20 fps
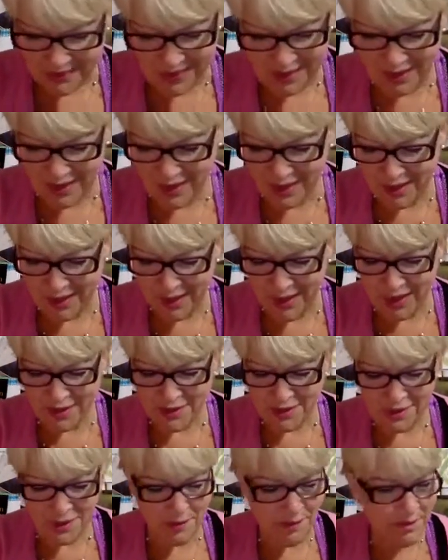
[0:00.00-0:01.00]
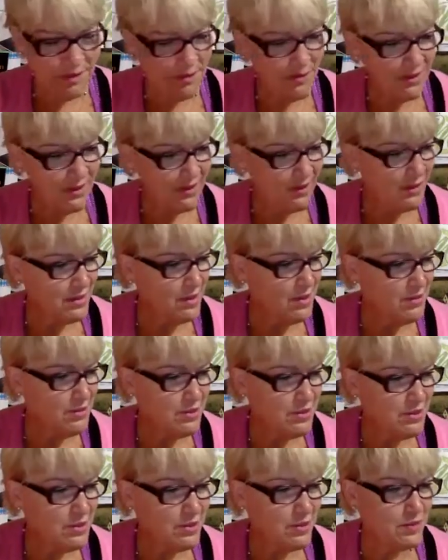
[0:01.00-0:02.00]
I had somebody make a
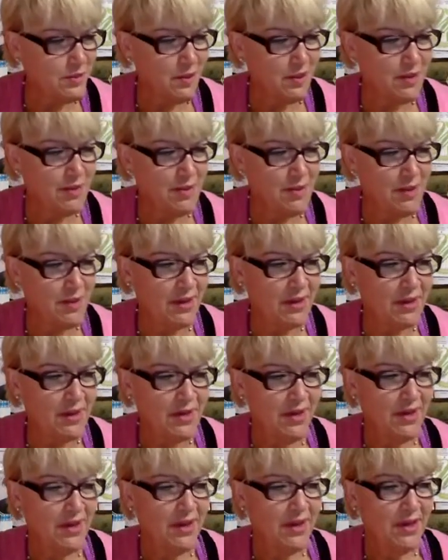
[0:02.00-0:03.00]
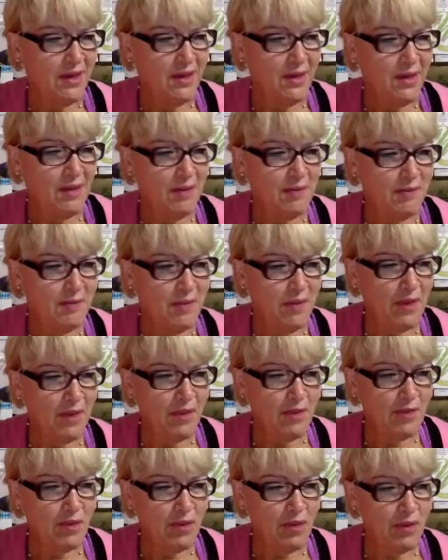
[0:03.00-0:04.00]
comment this week about my
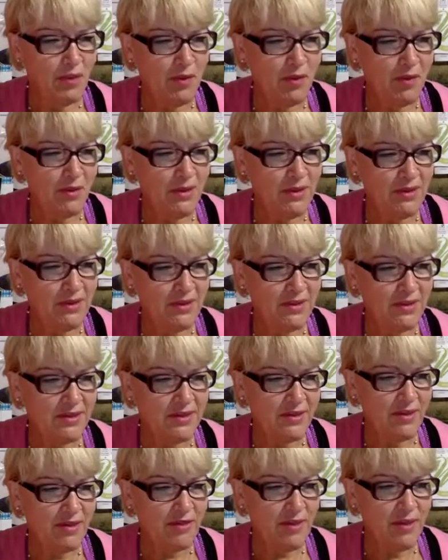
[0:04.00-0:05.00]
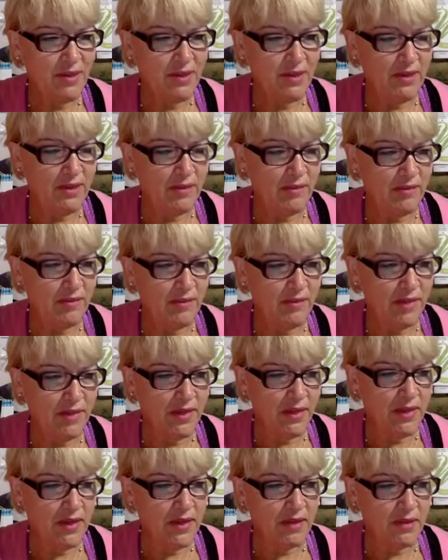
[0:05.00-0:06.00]
pro-woman stuff made them
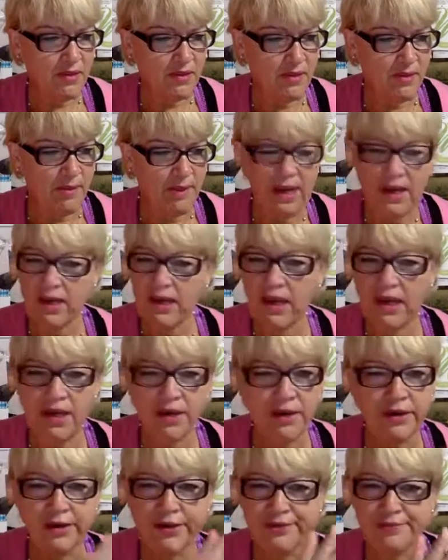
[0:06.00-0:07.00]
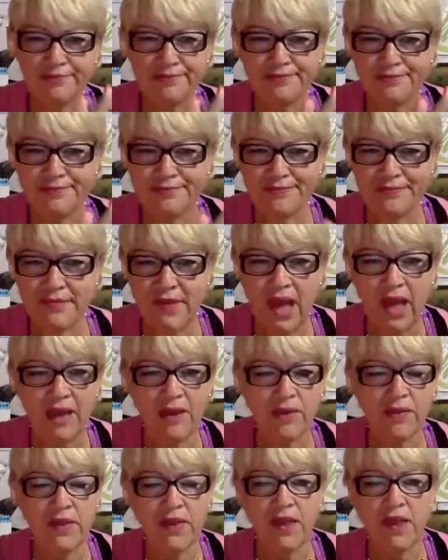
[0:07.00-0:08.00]
think I was a man-hater. I
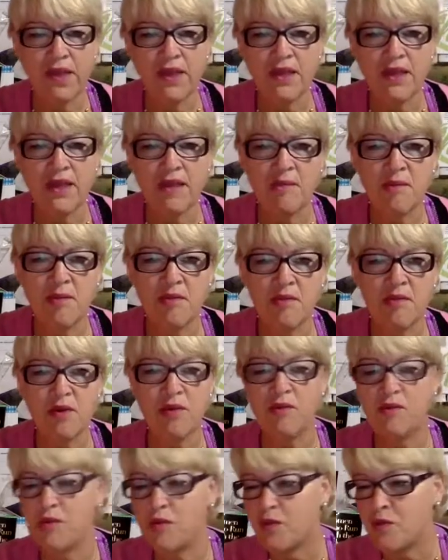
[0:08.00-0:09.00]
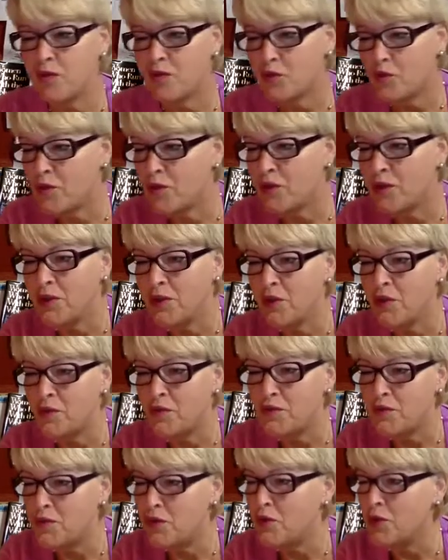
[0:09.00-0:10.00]
don't think anything could be farther from the truth, and you
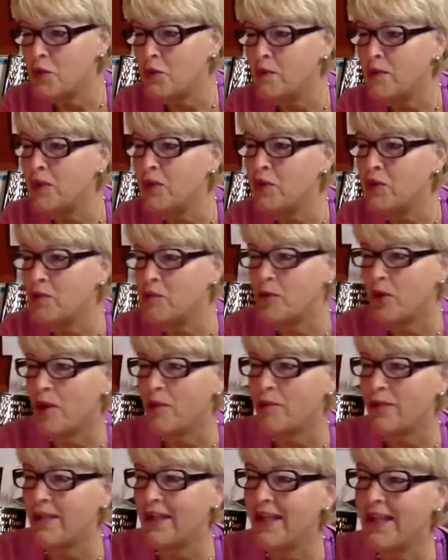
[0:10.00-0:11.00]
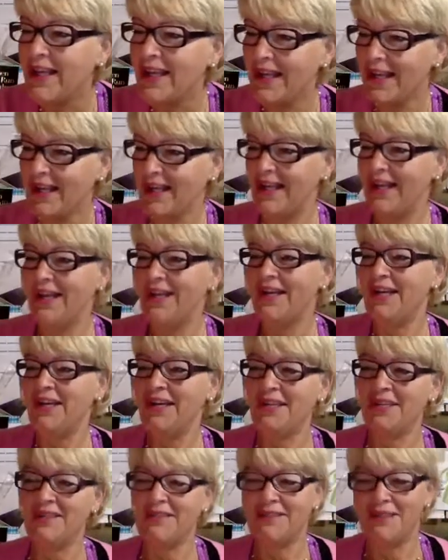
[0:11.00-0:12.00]
knew me, you're probably
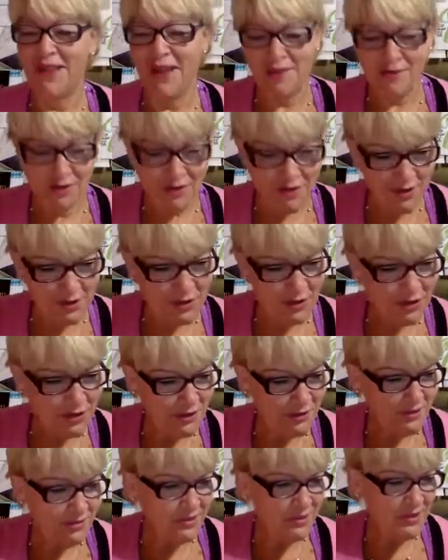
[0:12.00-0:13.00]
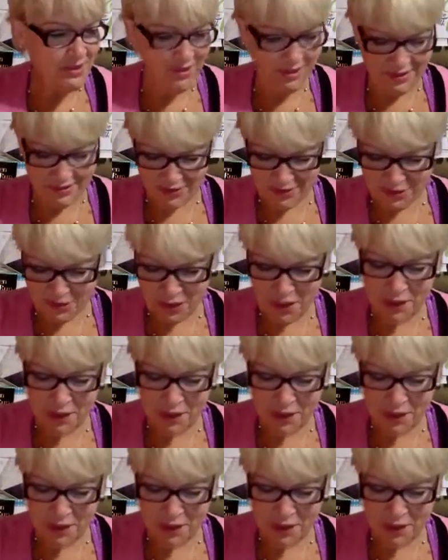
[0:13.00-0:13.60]
laughing in your chair